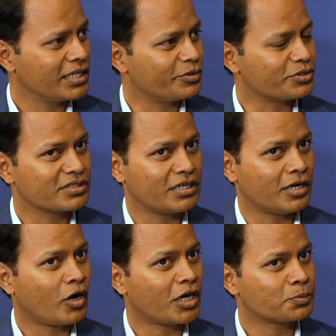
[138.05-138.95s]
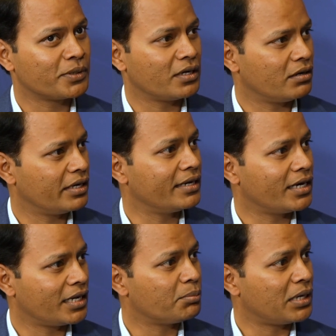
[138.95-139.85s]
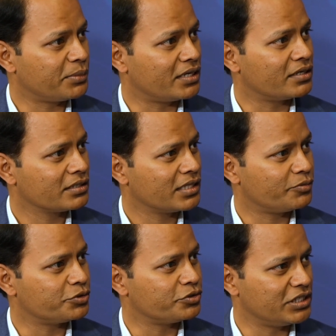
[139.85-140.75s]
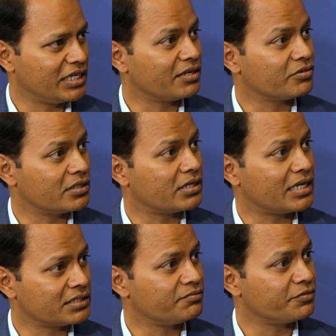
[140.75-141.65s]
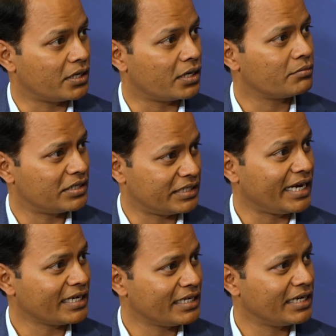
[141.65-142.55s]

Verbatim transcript: there was a hospital in Alabama that was dealing with a ransomware attack,